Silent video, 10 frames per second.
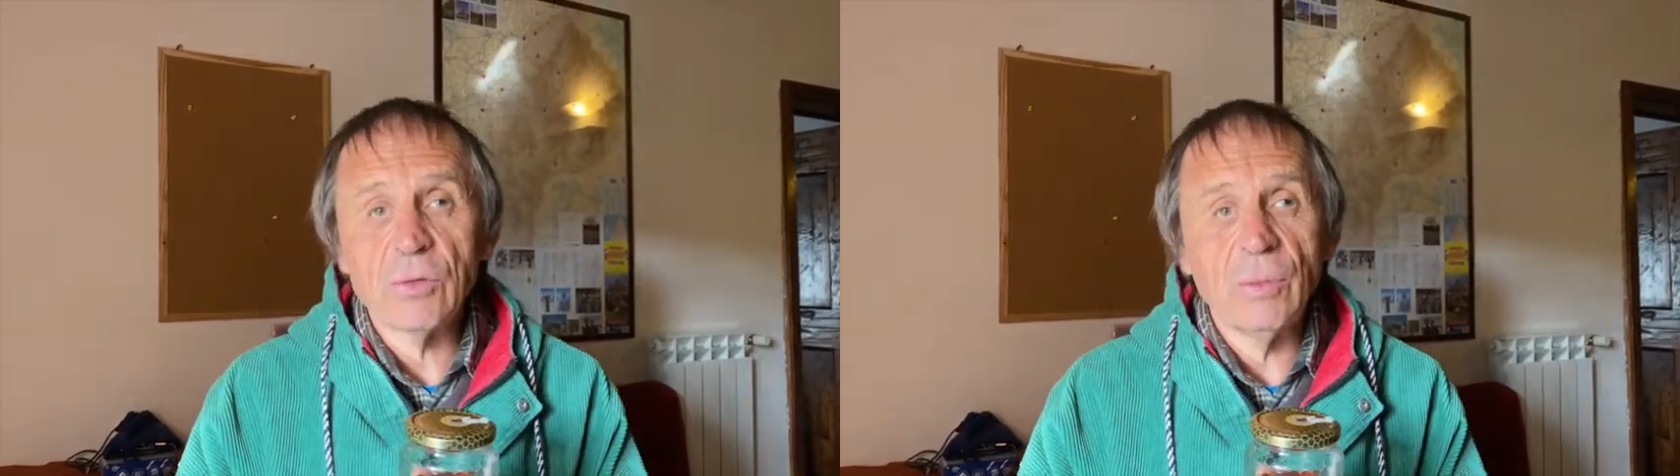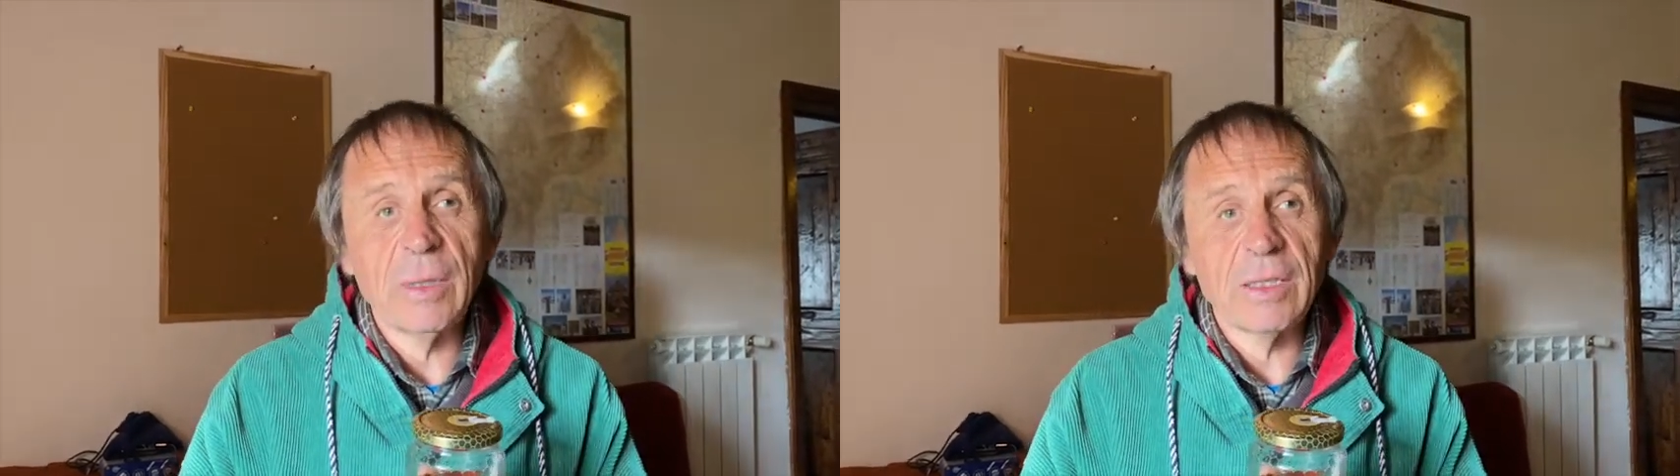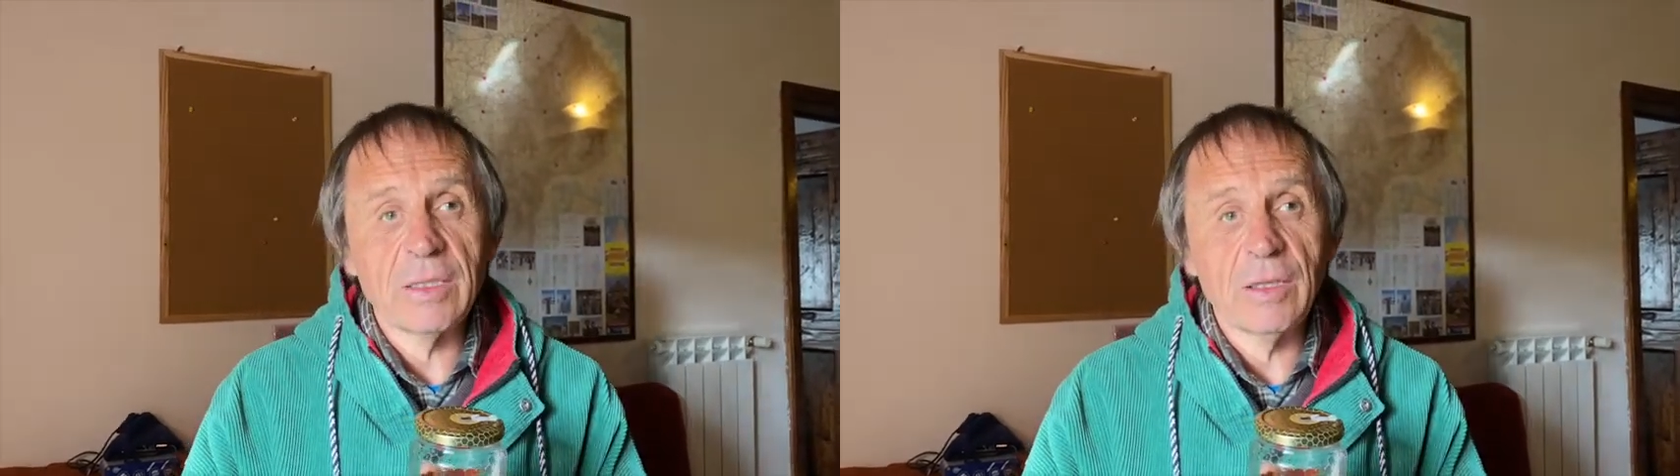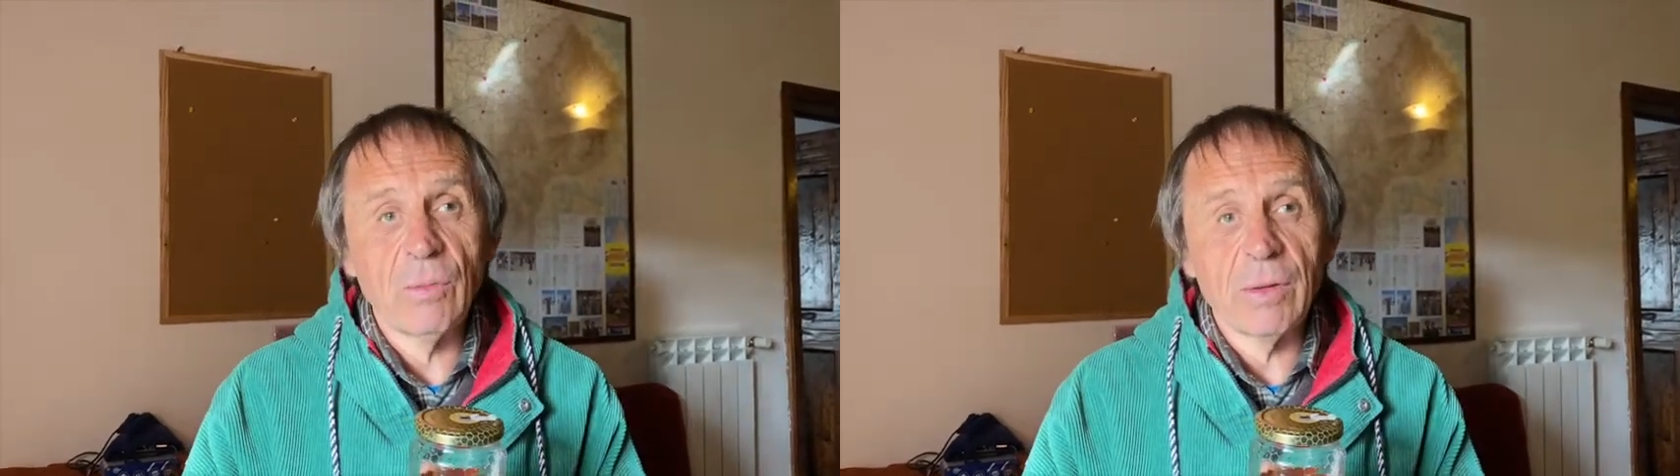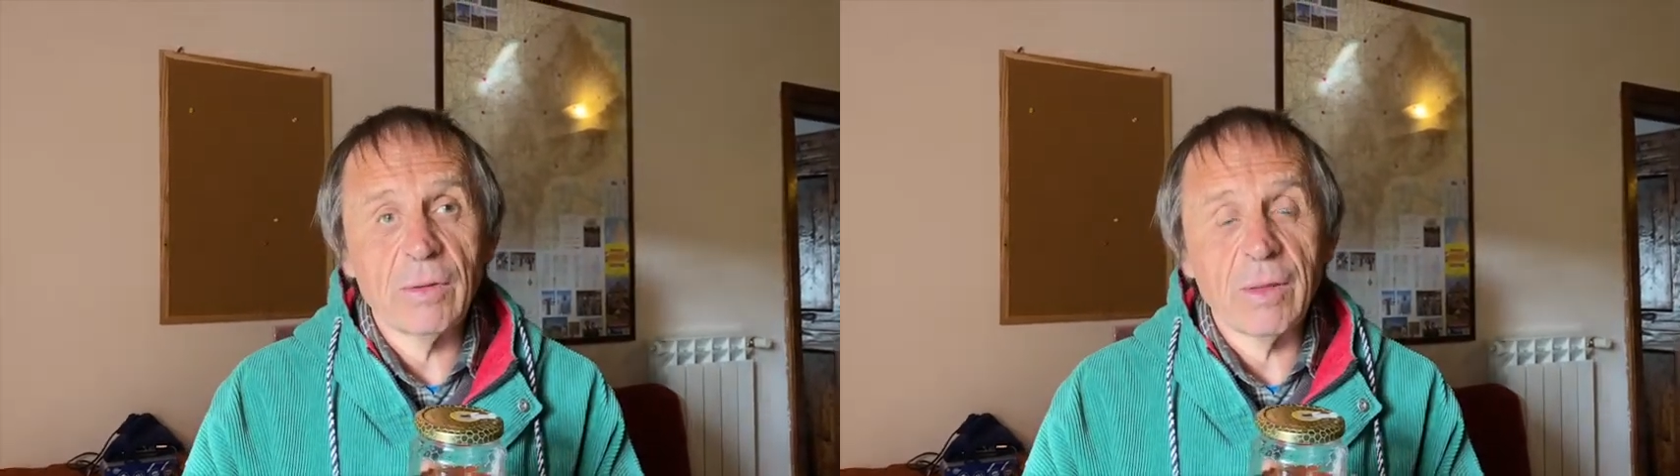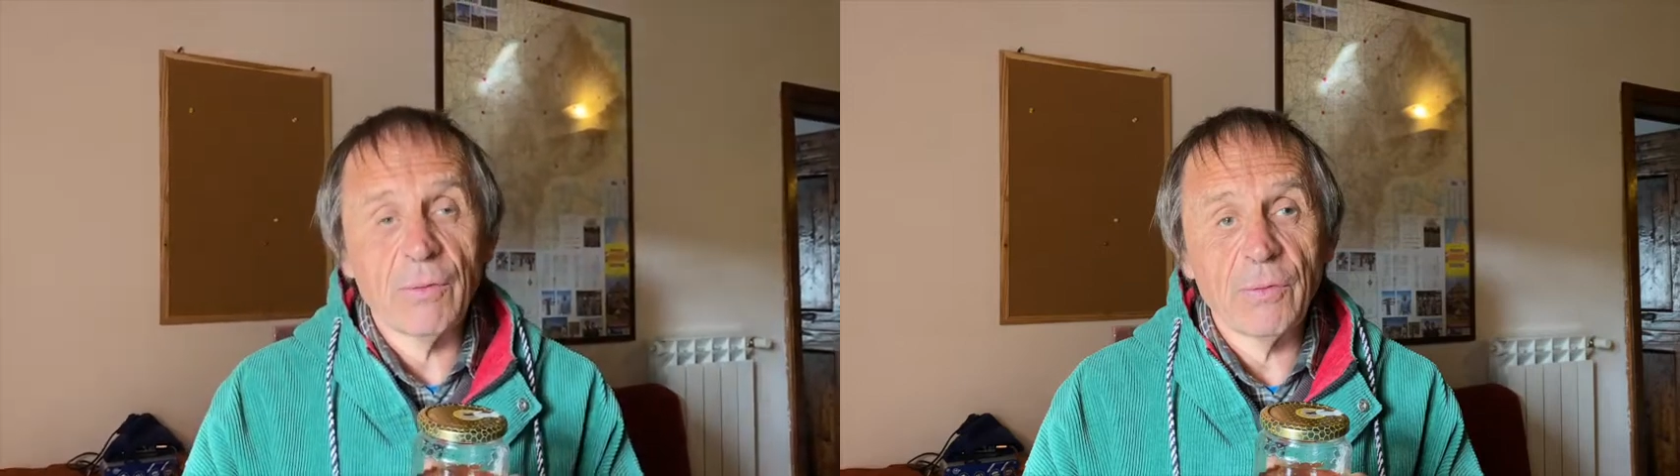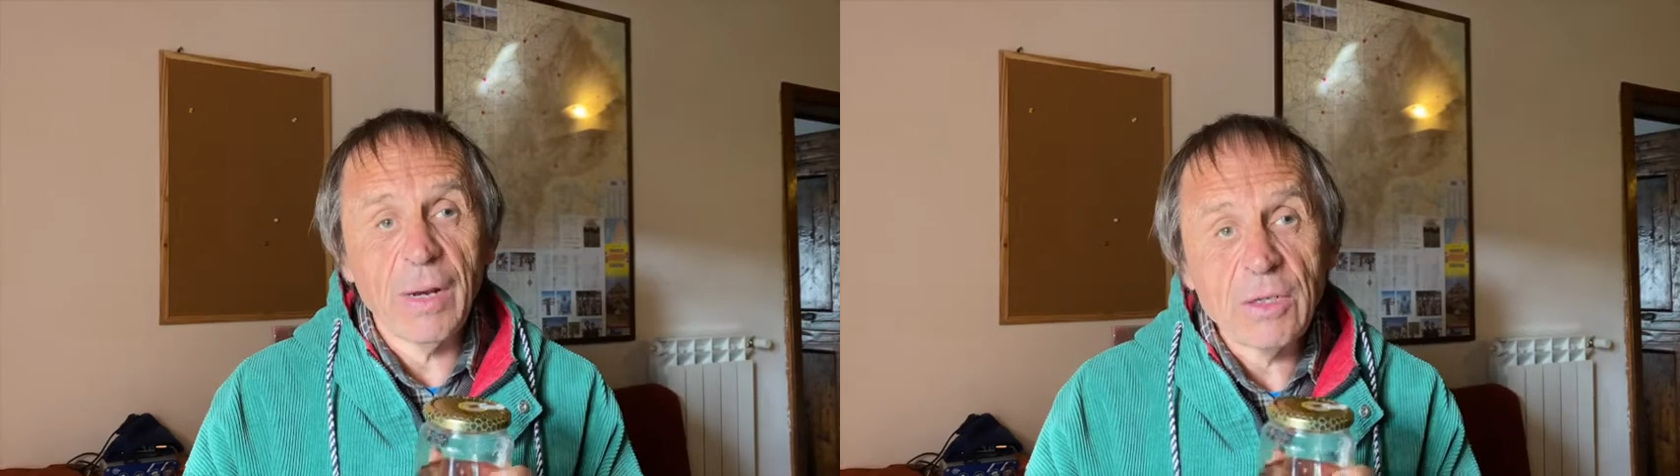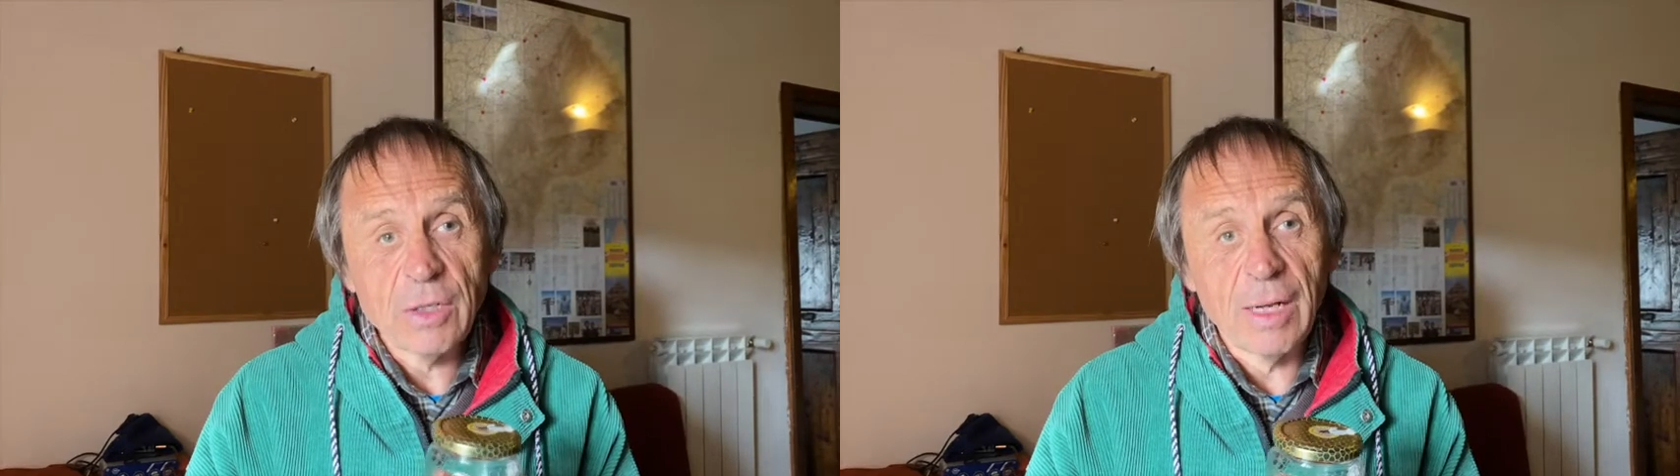to mix it with the
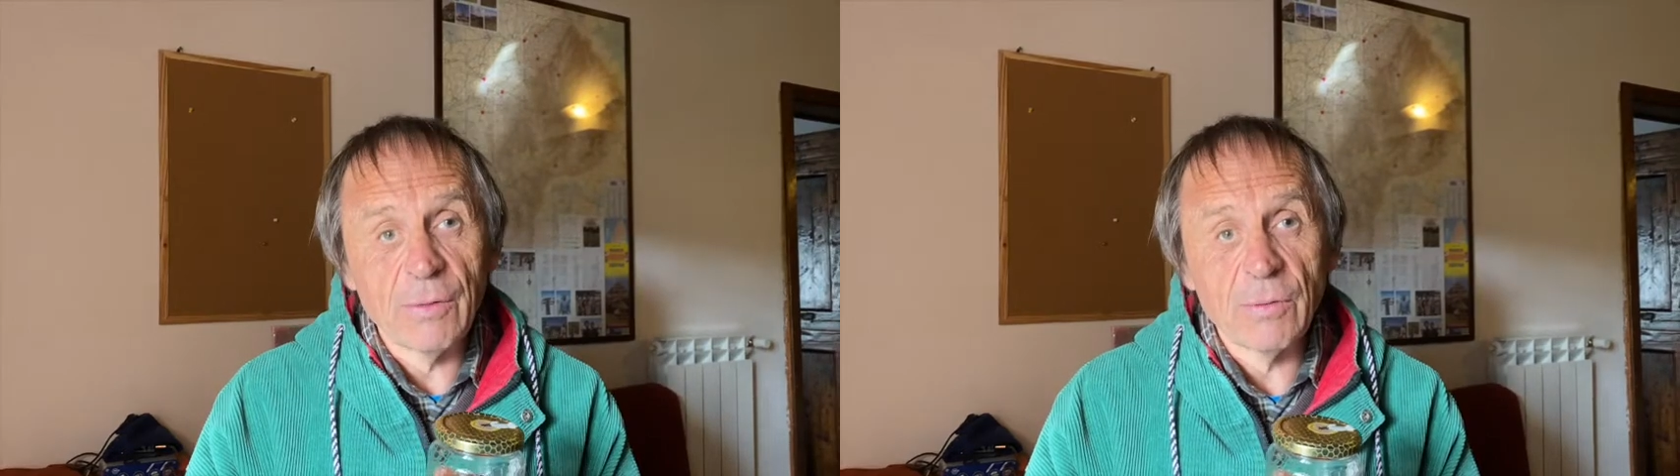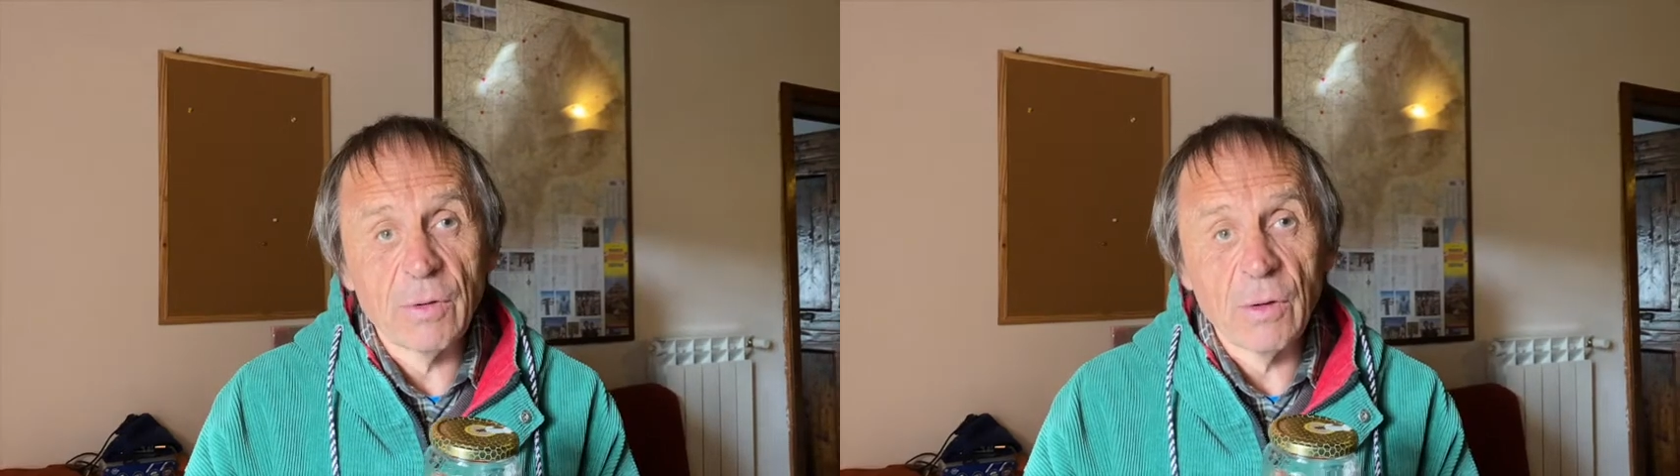fresh leaf,